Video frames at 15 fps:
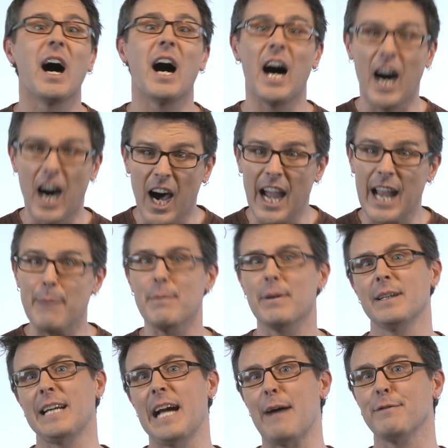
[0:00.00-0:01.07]
I'm
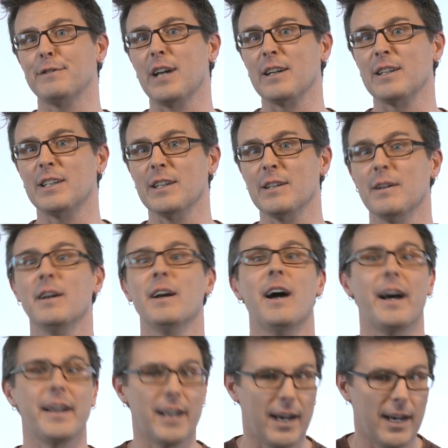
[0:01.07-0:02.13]
Gav Duncan,
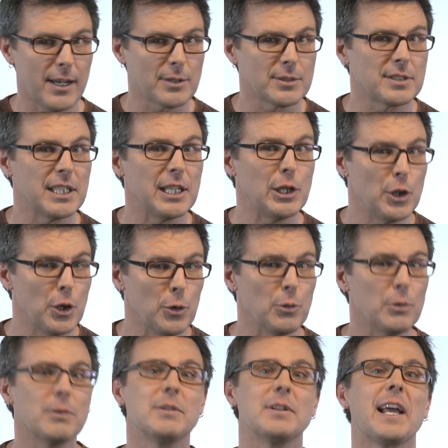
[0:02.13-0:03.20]
and I'll see you
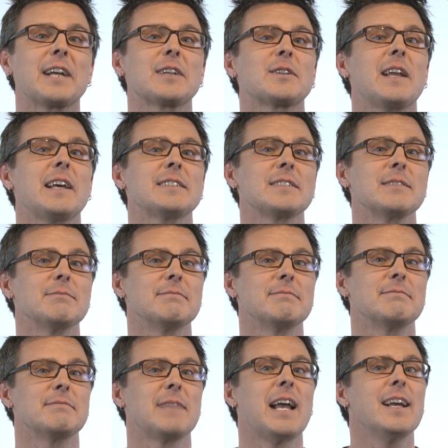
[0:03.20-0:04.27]
next lesson.
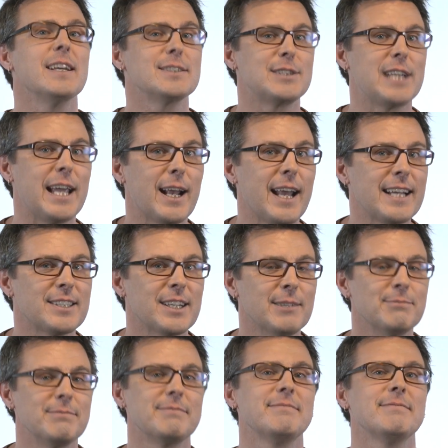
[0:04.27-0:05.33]
See you later.
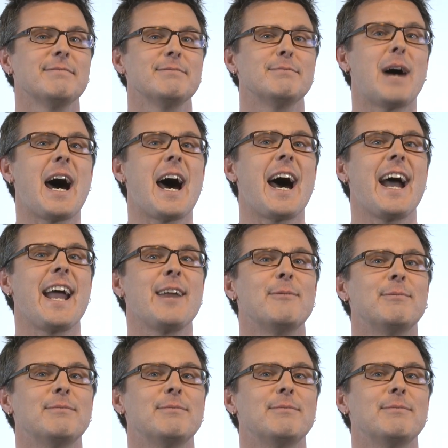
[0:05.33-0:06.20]
Bye.